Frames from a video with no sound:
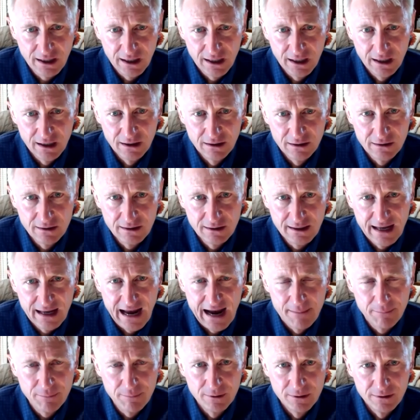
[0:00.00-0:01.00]
And
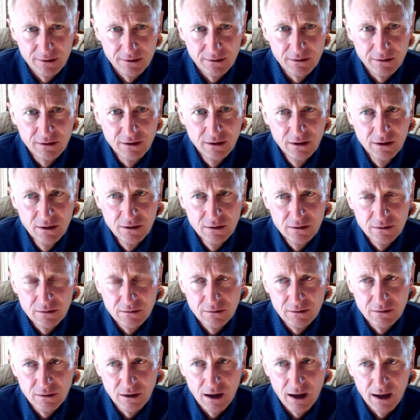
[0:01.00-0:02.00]
Kaplan
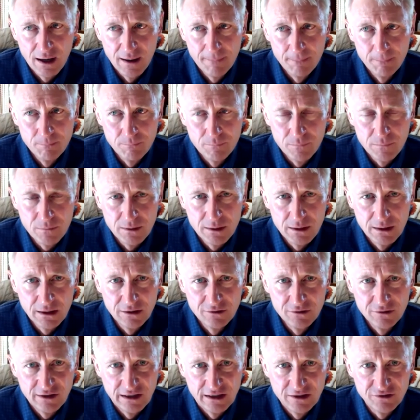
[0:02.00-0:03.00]
um,
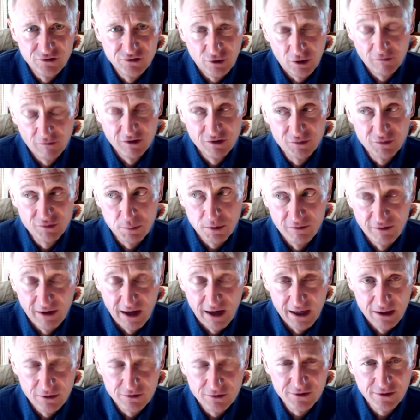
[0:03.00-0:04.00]
is a service
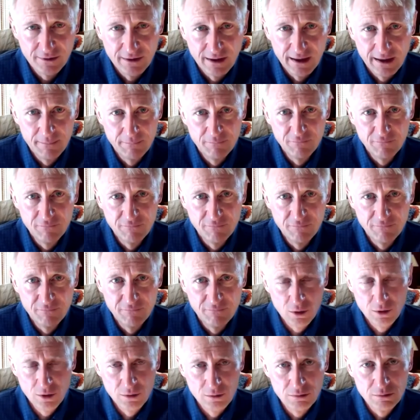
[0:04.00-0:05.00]
provider to them
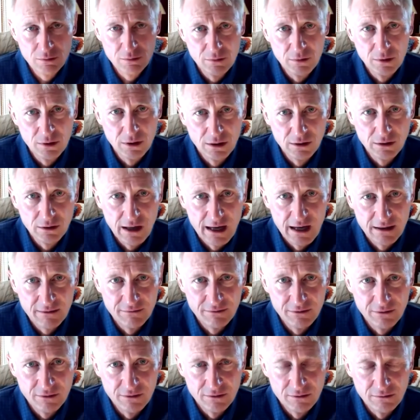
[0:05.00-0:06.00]
for a lot
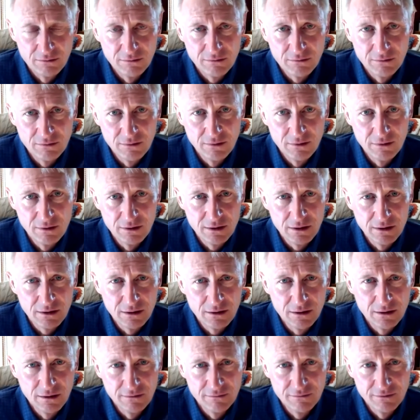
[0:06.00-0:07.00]
of the
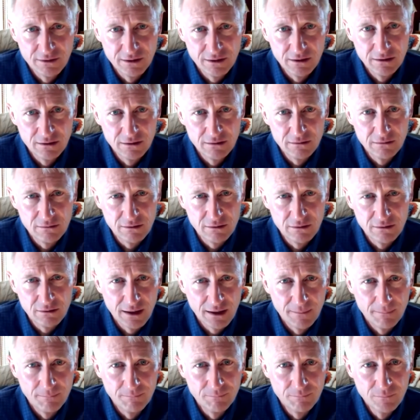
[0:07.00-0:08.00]
of the
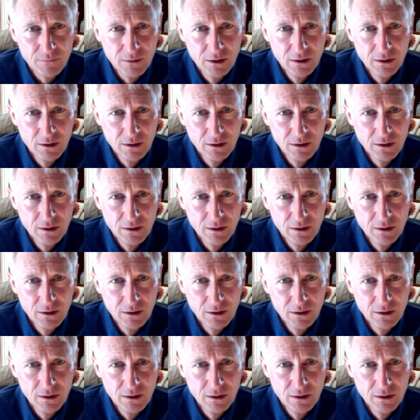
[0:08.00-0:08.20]
um,